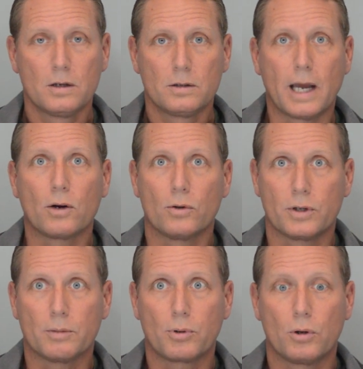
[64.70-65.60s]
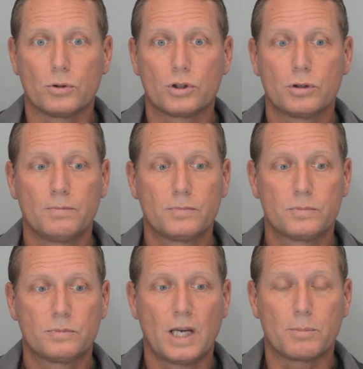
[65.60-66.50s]
narrow the approach,
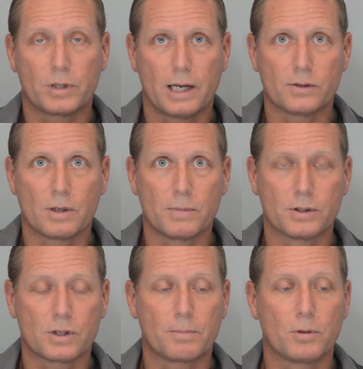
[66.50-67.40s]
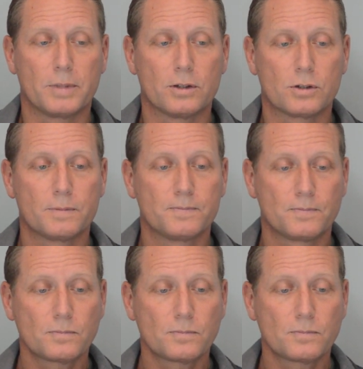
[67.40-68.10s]
taper down some of the supplements,